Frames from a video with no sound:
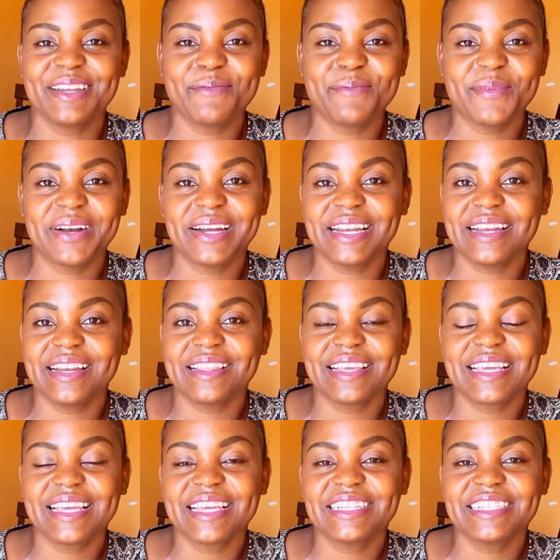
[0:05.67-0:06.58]
morning in
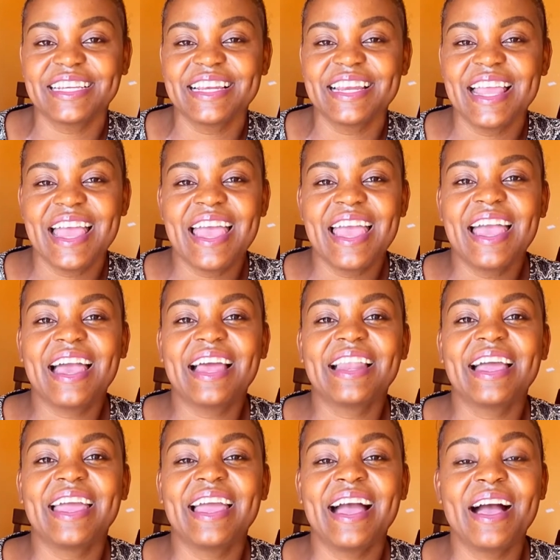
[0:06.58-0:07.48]
the kitchen
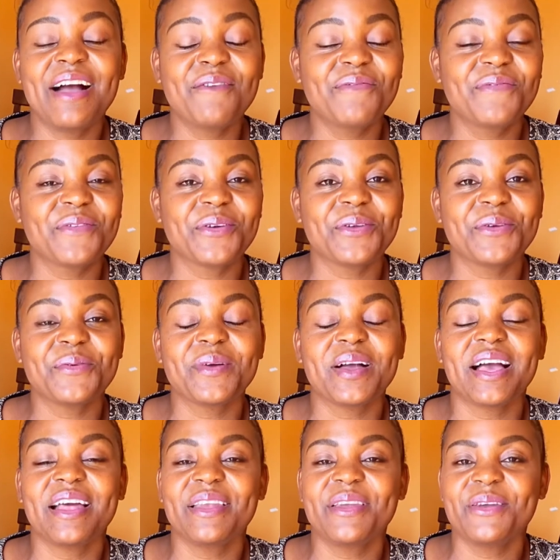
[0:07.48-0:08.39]
and I have for
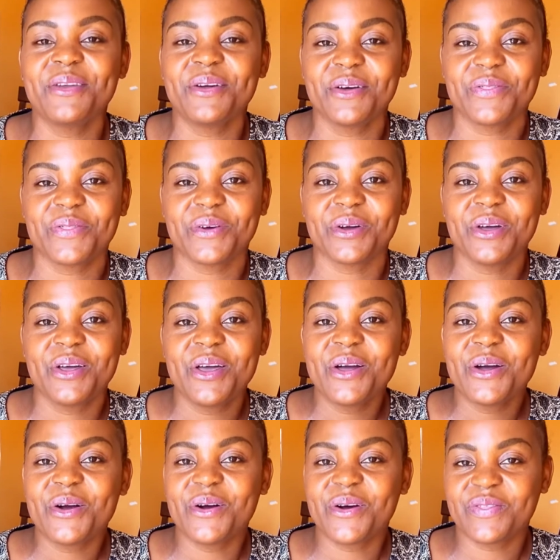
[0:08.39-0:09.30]
you another
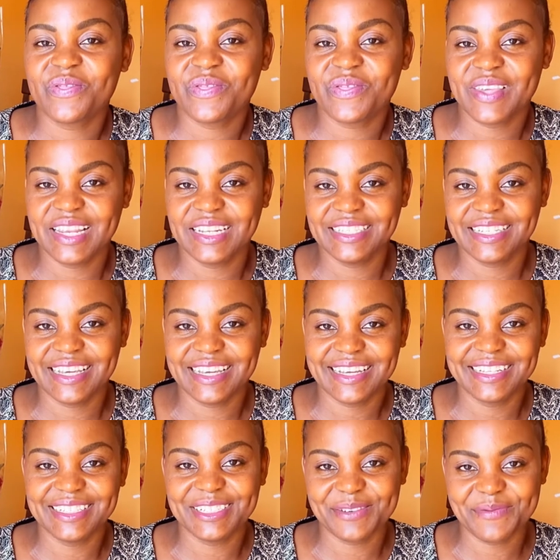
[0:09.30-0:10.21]

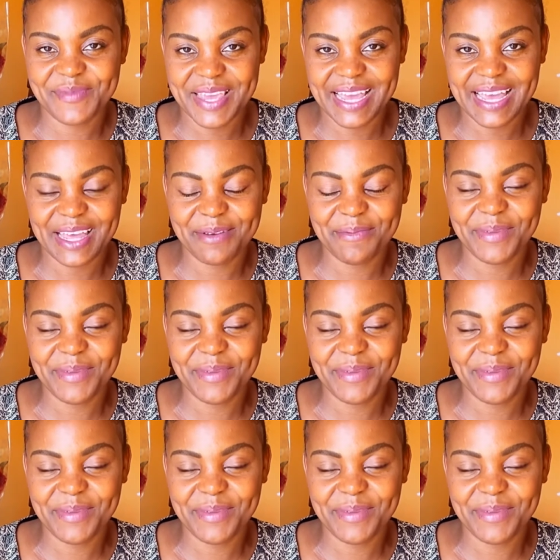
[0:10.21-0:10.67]
authentic Jamaican